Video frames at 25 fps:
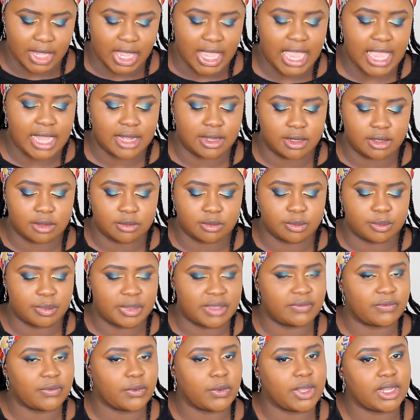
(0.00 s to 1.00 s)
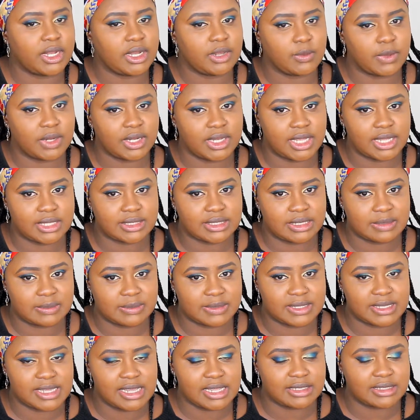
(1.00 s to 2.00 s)
and before anyone gets
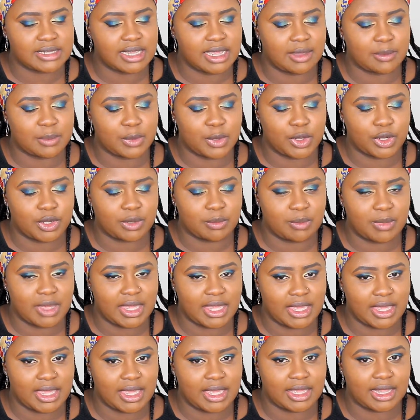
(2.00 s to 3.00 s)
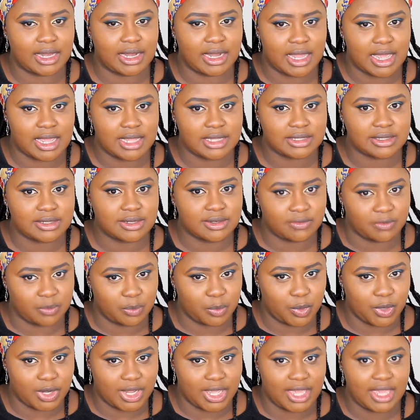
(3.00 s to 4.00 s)
upset i'm not making light of
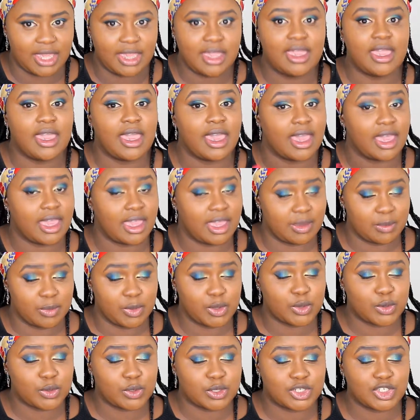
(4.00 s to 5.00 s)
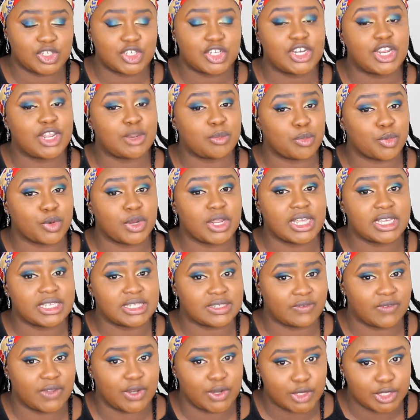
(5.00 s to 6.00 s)
prayer i am a christian and prayer
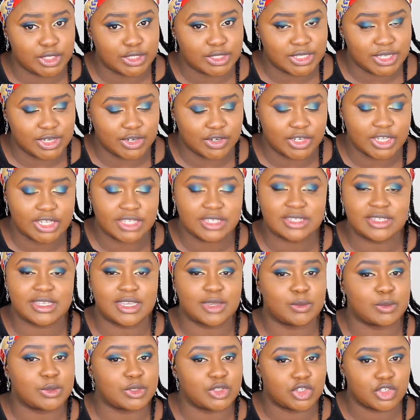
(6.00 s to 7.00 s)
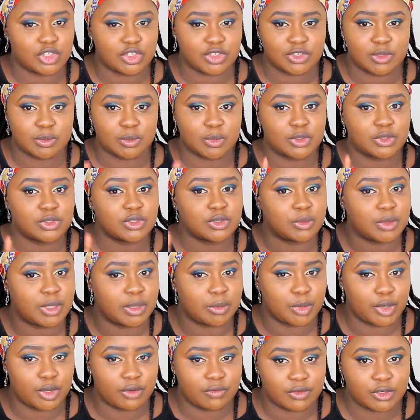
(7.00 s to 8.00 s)
is very serious it was just supposed to be a
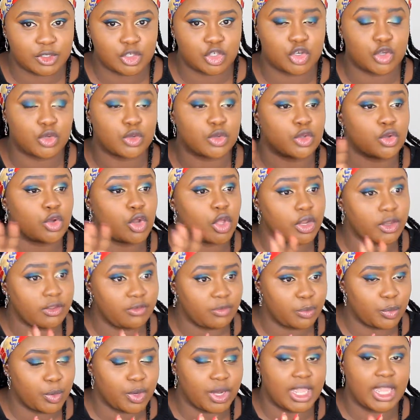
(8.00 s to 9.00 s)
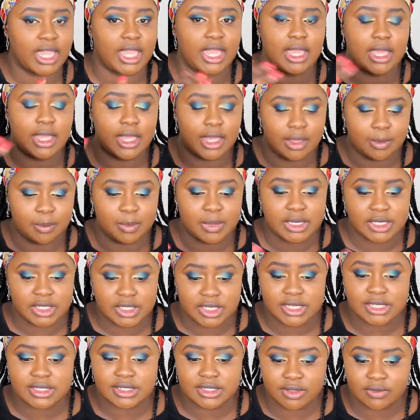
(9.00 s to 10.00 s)
bit of a joke not of prayer but
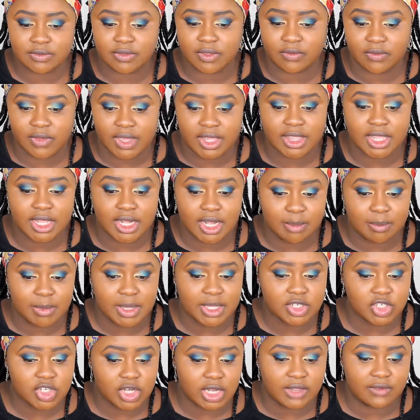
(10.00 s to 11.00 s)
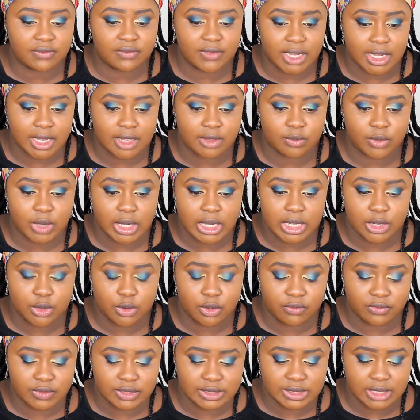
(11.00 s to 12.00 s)
just of the fact that i'm actually feeling really
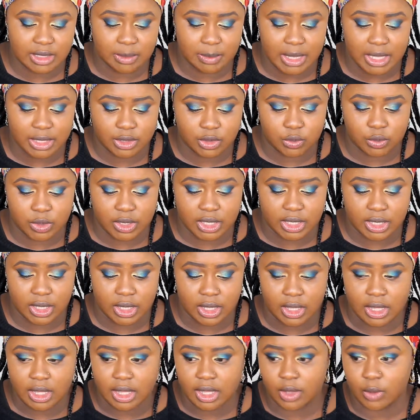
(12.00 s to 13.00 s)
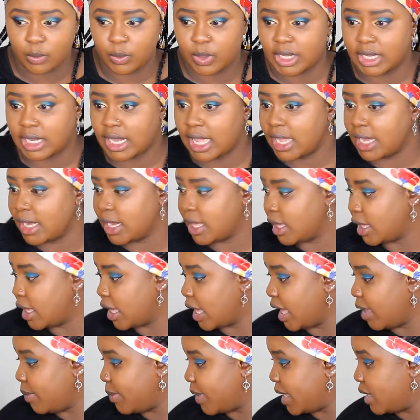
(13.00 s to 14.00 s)
nervous about doing a wing liner
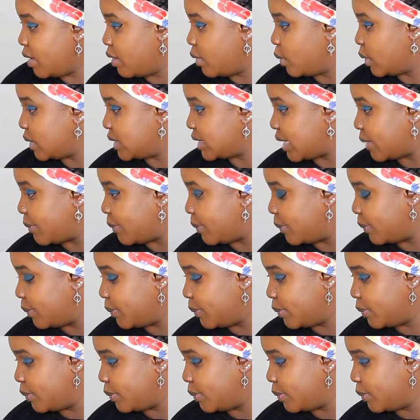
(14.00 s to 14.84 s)
hi bud what's up